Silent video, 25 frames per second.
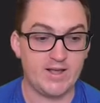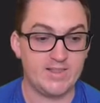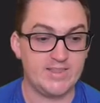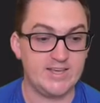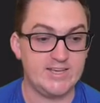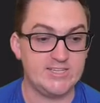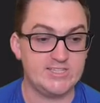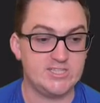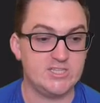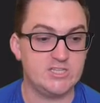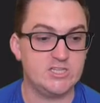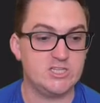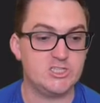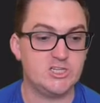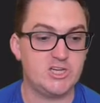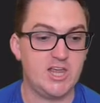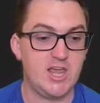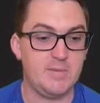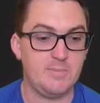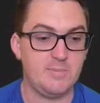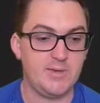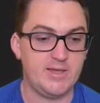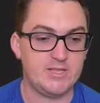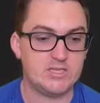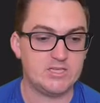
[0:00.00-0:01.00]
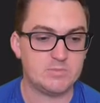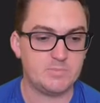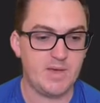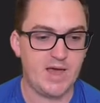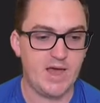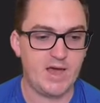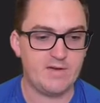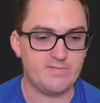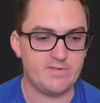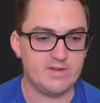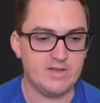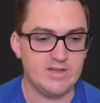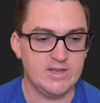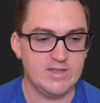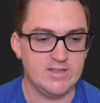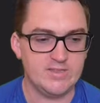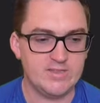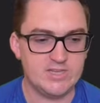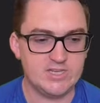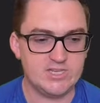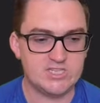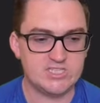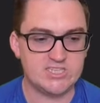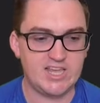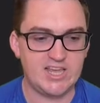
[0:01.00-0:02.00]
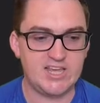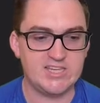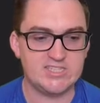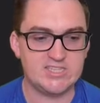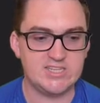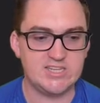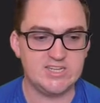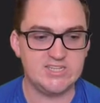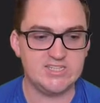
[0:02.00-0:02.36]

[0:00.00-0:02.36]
at least in the Champions path this season.